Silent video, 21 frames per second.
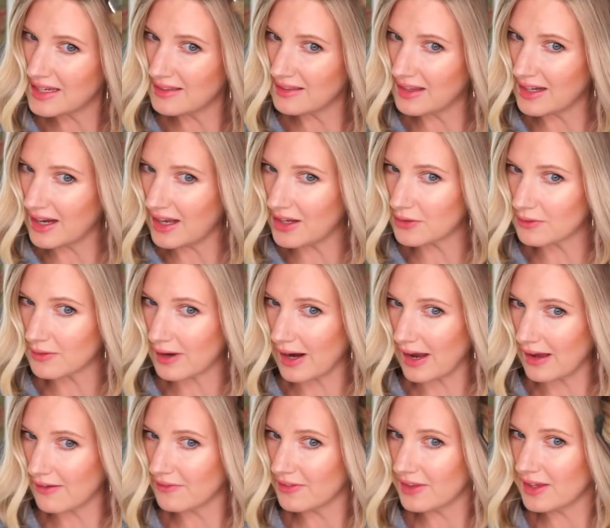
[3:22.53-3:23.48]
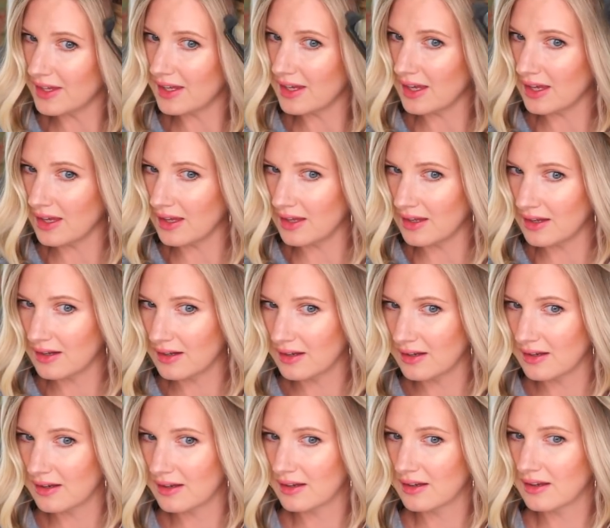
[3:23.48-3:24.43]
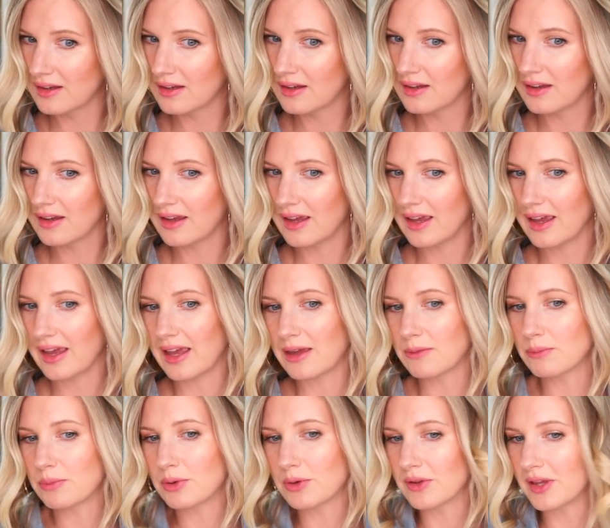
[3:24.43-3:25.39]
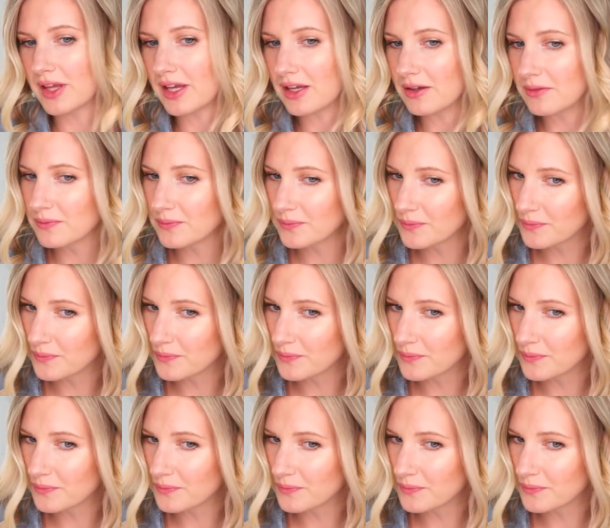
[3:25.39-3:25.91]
and then unraveling it and pulling.